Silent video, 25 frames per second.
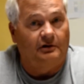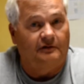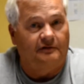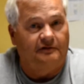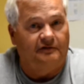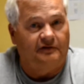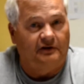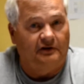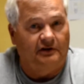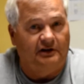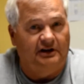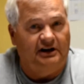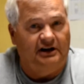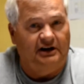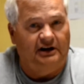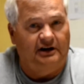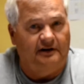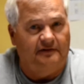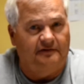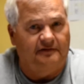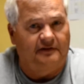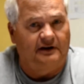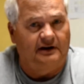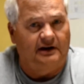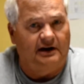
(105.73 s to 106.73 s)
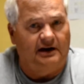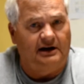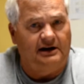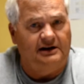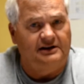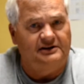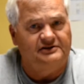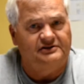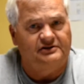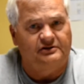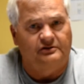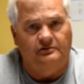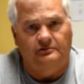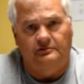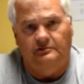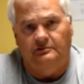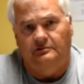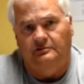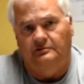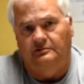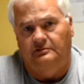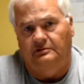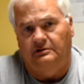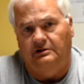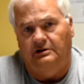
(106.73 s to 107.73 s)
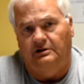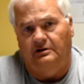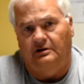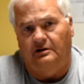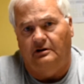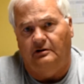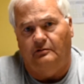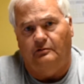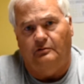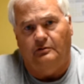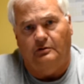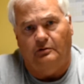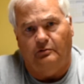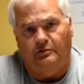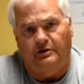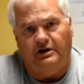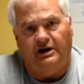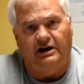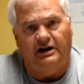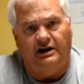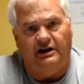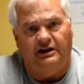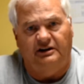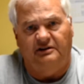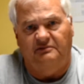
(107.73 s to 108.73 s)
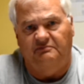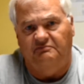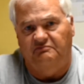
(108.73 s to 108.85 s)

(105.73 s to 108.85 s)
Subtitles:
fielding enough guys who, where we had